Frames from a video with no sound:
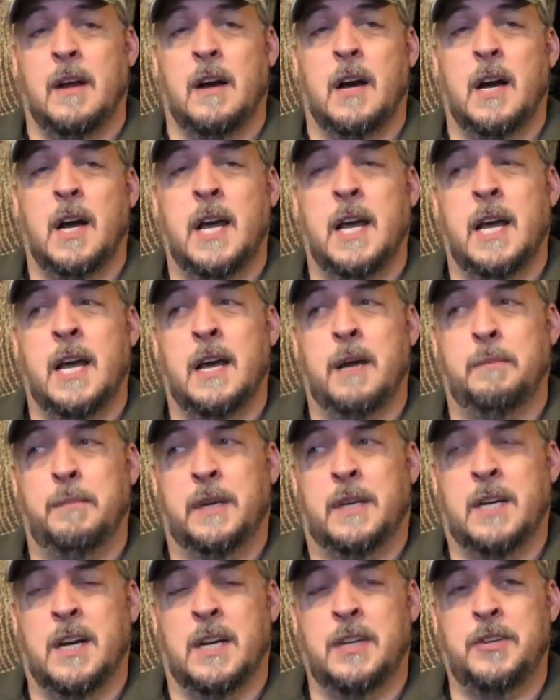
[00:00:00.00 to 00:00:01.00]
And
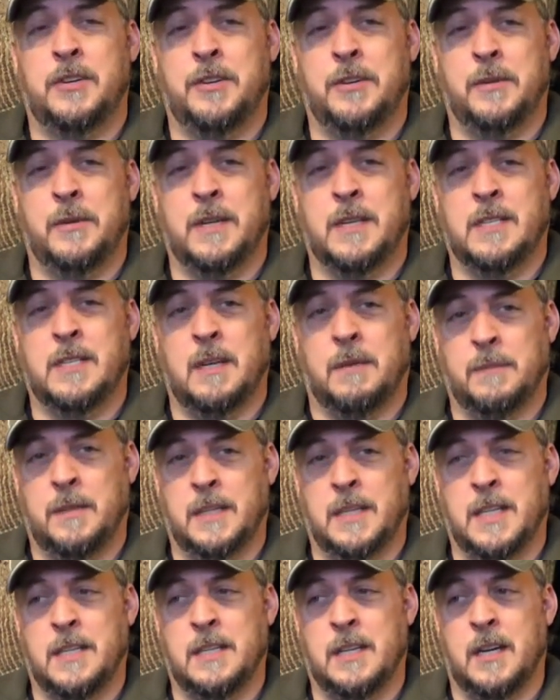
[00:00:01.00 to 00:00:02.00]
because you're doing something
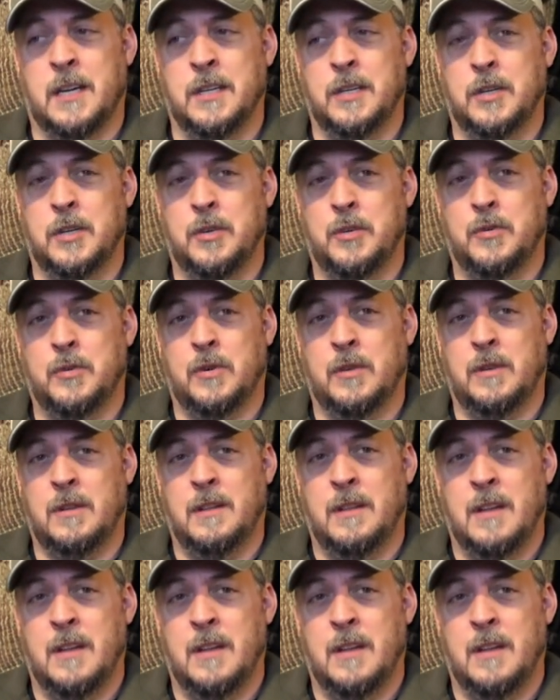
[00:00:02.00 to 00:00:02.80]
that's unusual,